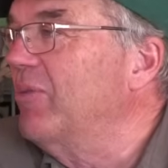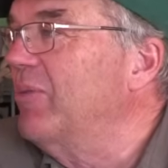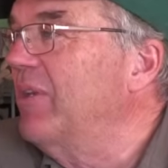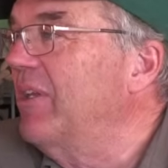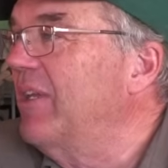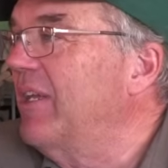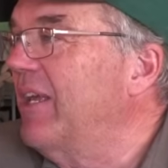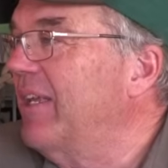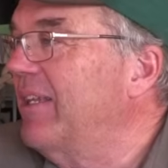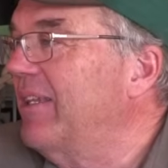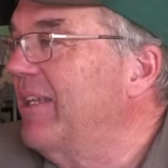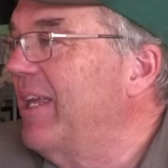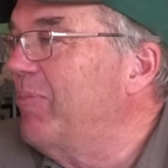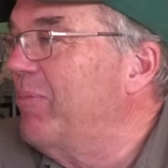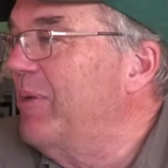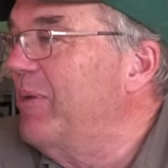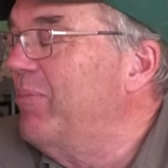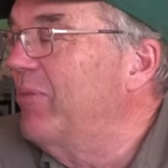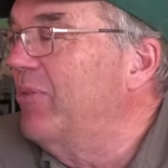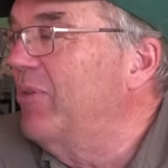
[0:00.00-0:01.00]
we'll let
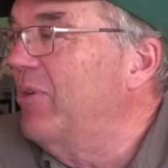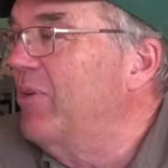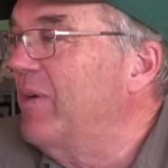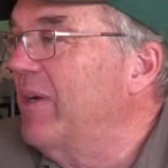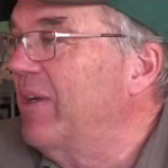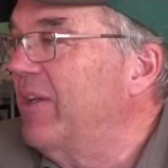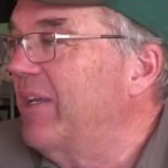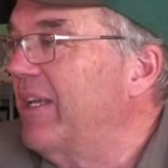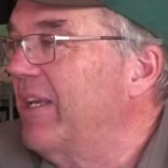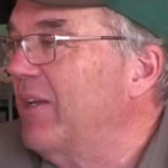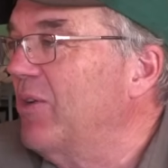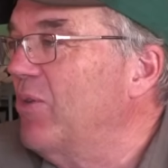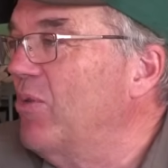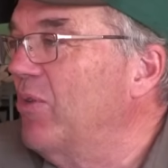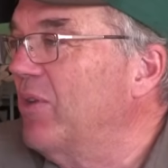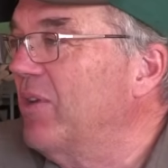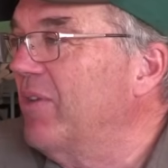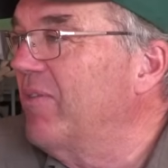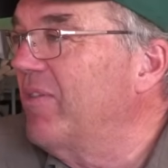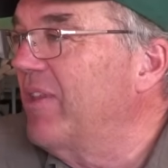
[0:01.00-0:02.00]
people know how to get a
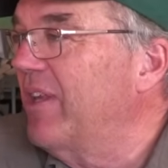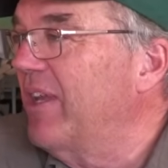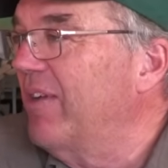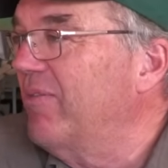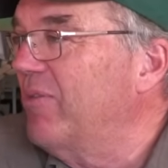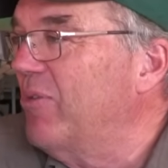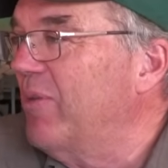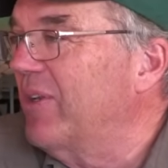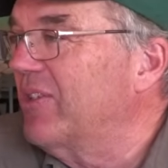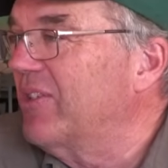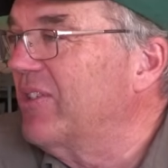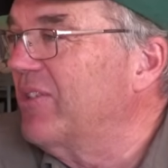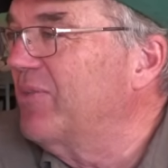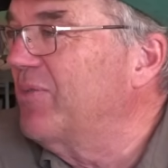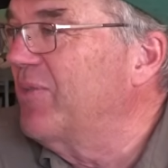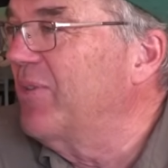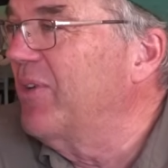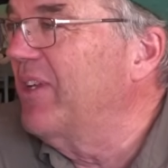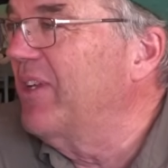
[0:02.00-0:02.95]
hold of you if they have questions for